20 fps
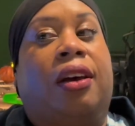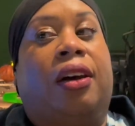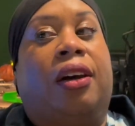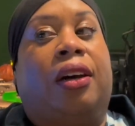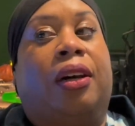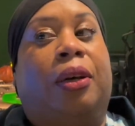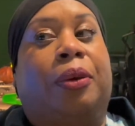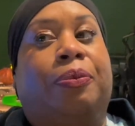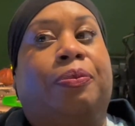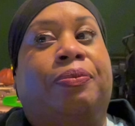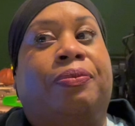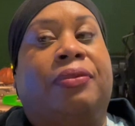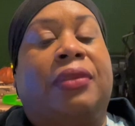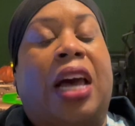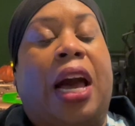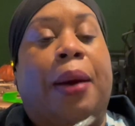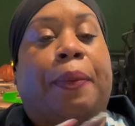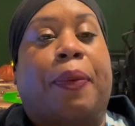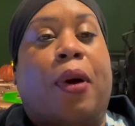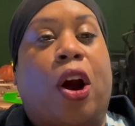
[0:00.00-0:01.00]

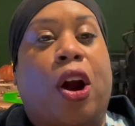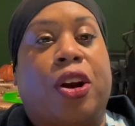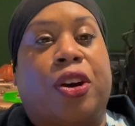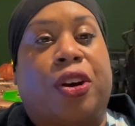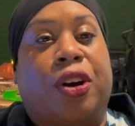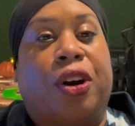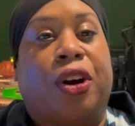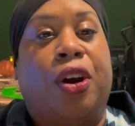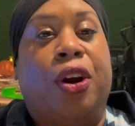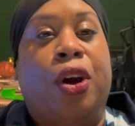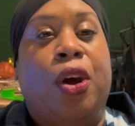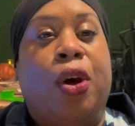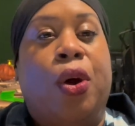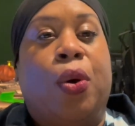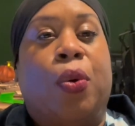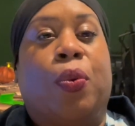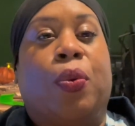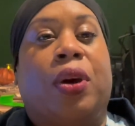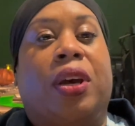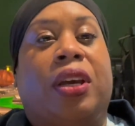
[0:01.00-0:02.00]
I partner
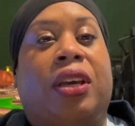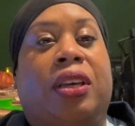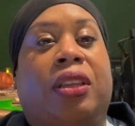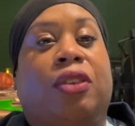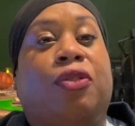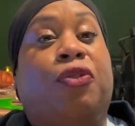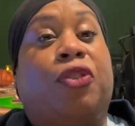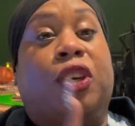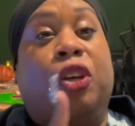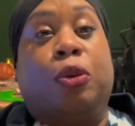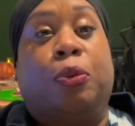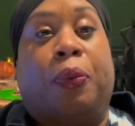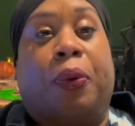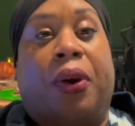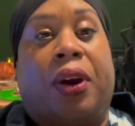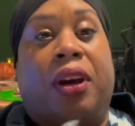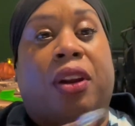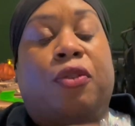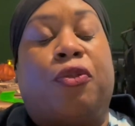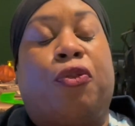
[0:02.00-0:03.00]
with
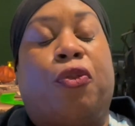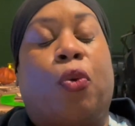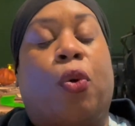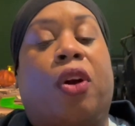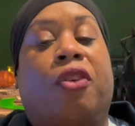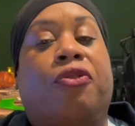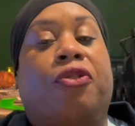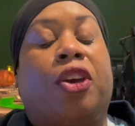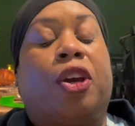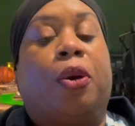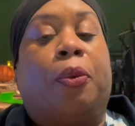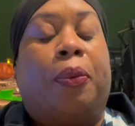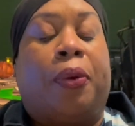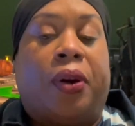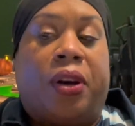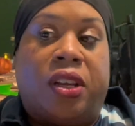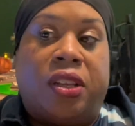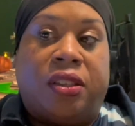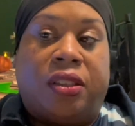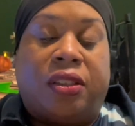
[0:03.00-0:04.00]
Fieldprint for
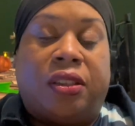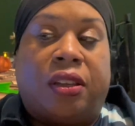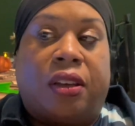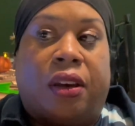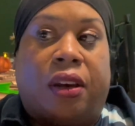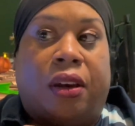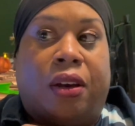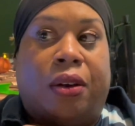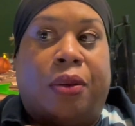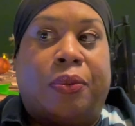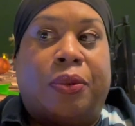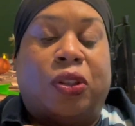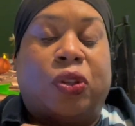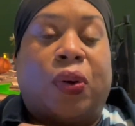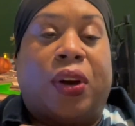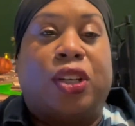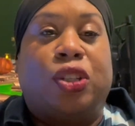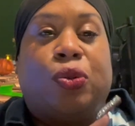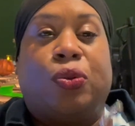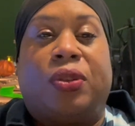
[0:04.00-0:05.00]
fingerprints, so
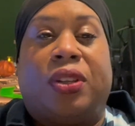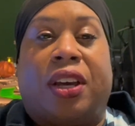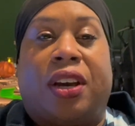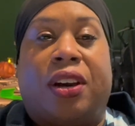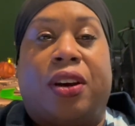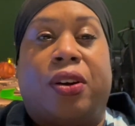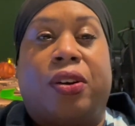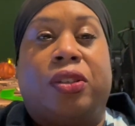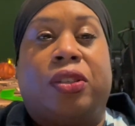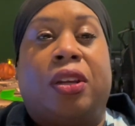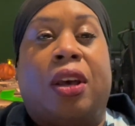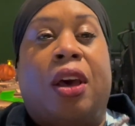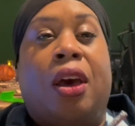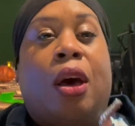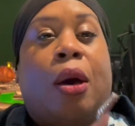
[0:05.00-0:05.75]
I do theirs,